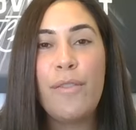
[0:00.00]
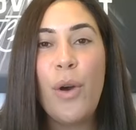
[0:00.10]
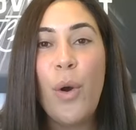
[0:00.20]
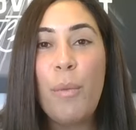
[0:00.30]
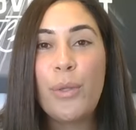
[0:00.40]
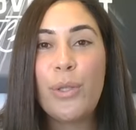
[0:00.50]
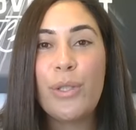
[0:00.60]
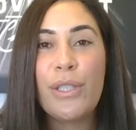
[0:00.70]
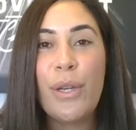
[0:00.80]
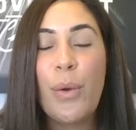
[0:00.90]
of
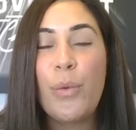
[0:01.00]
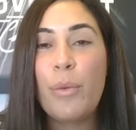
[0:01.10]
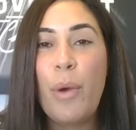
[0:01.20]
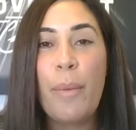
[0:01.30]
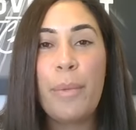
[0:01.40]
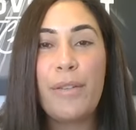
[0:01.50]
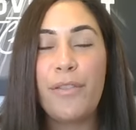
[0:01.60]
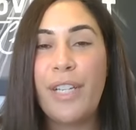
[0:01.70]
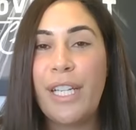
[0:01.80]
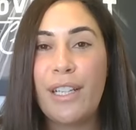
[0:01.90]
homeowners that own their property
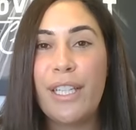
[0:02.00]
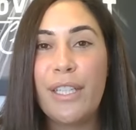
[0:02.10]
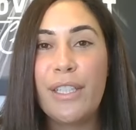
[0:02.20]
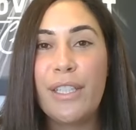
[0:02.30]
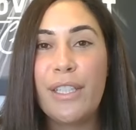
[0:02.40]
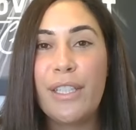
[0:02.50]
free and clear,